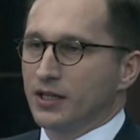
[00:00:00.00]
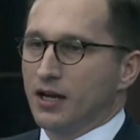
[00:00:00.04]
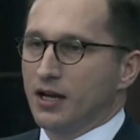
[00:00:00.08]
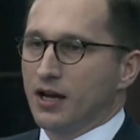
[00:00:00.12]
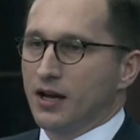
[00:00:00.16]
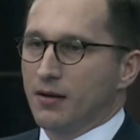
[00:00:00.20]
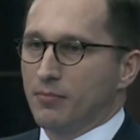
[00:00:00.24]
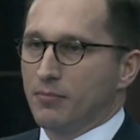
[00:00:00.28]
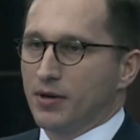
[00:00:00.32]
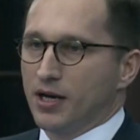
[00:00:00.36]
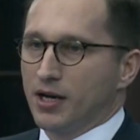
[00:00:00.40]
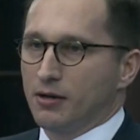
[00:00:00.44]

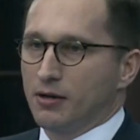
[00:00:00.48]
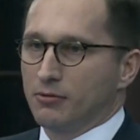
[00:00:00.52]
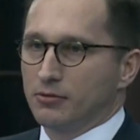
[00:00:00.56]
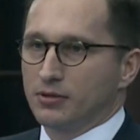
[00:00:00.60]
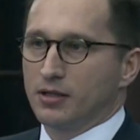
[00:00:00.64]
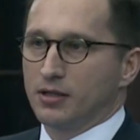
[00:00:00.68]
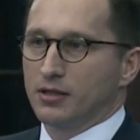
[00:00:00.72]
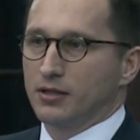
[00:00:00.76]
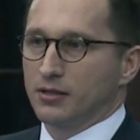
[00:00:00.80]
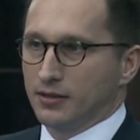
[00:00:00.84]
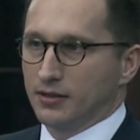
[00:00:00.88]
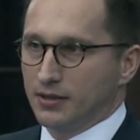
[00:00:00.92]

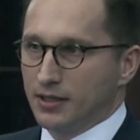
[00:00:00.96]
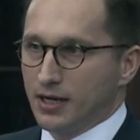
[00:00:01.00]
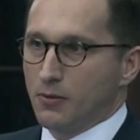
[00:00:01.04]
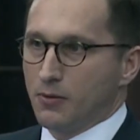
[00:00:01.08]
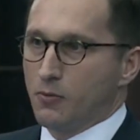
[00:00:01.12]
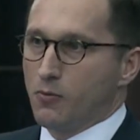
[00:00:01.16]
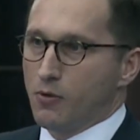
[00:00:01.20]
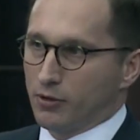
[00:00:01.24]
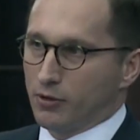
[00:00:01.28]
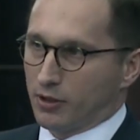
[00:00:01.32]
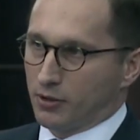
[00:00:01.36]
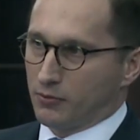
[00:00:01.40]
about their
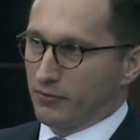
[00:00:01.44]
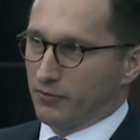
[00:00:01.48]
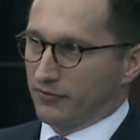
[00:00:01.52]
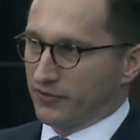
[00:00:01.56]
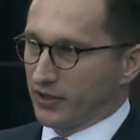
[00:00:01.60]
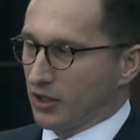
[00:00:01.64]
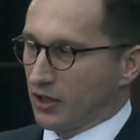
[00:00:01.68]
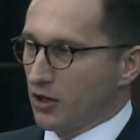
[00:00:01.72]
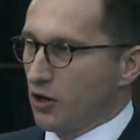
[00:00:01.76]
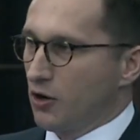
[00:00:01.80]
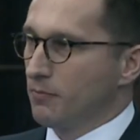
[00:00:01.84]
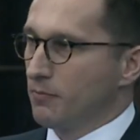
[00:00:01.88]
work with
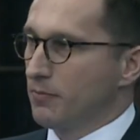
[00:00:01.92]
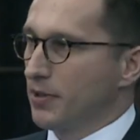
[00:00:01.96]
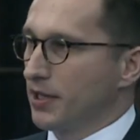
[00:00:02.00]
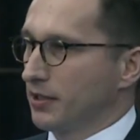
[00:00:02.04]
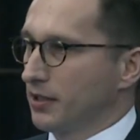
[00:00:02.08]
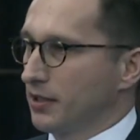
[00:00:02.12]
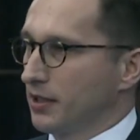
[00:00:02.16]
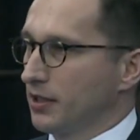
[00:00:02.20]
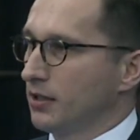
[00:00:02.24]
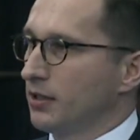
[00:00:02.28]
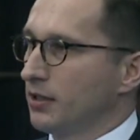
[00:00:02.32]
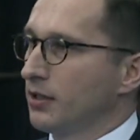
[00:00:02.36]
the
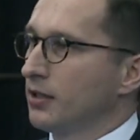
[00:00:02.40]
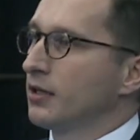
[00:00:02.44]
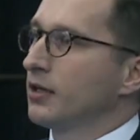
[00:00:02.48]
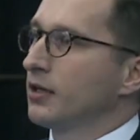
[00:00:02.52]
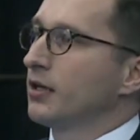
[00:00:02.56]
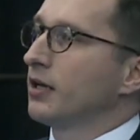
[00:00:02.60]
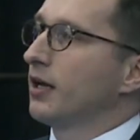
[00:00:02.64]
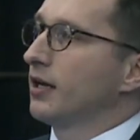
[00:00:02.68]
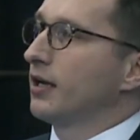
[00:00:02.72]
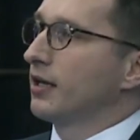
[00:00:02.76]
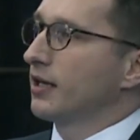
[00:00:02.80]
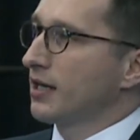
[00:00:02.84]
company,
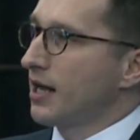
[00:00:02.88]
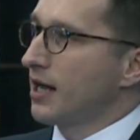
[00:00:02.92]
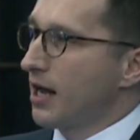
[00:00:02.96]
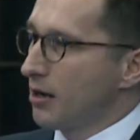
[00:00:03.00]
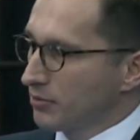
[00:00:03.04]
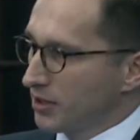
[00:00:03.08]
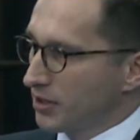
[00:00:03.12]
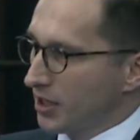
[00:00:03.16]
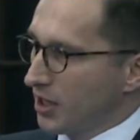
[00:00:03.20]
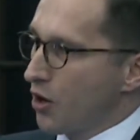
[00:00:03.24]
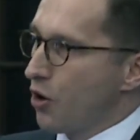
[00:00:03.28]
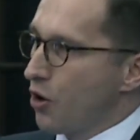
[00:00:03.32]
how
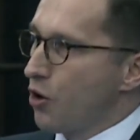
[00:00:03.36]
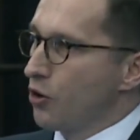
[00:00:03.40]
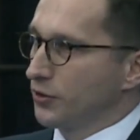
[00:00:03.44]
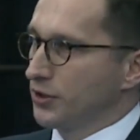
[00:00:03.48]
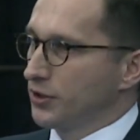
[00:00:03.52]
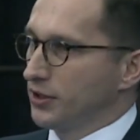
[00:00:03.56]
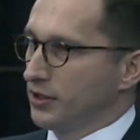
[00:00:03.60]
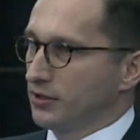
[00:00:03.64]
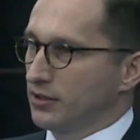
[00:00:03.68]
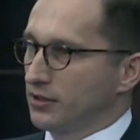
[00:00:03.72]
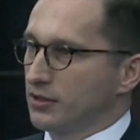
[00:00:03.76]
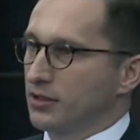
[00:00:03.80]
they
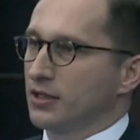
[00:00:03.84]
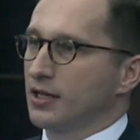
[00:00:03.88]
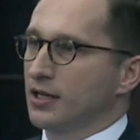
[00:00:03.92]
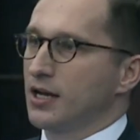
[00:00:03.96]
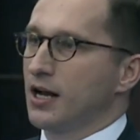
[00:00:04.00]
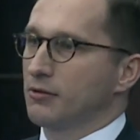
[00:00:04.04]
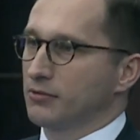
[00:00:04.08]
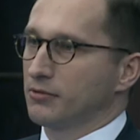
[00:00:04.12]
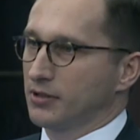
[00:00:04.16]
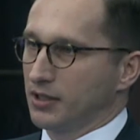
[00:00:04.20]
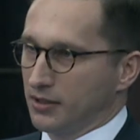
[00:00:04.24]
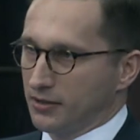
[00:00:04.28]
audit,
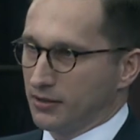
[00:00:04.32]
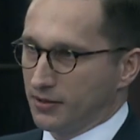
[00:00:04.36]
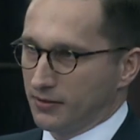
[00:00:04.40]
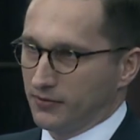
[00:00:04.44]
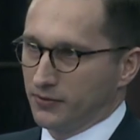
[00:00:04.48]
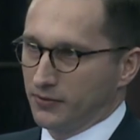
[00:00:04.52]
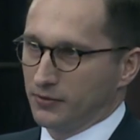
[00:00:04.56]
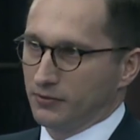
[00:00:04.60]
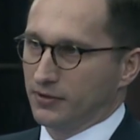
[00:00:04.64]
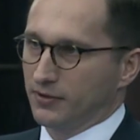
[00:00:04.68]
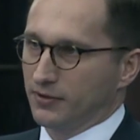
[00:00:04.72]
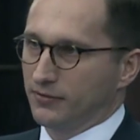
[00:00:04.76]
how they
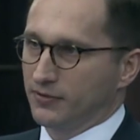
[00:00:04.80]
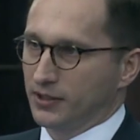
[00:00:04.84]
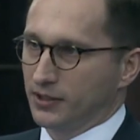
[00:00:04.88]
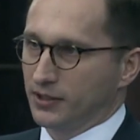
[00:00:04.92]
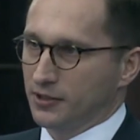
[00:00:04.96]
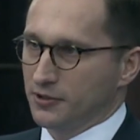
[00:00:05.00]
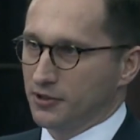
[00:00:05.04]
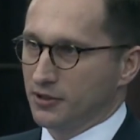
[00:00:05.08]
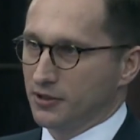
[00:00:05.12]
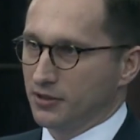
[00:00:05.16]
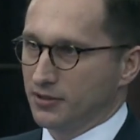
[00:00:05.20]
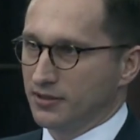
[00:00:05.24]
review the
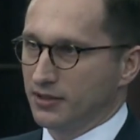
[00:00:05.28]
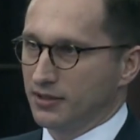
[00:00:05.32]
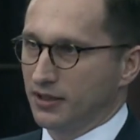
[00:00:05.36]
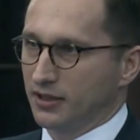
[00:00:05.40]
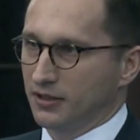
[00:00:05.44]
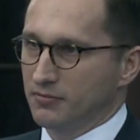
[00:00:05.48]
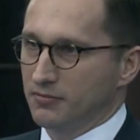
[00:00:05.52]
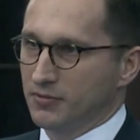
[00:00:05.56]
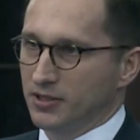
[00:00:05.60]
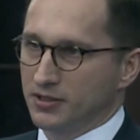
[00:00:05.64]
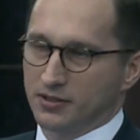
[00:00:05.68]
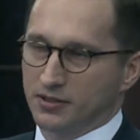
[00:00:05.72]
financial
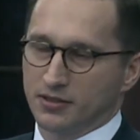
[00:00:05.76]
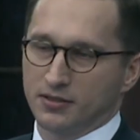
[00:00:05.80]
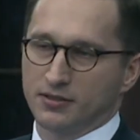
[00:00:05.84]
statements.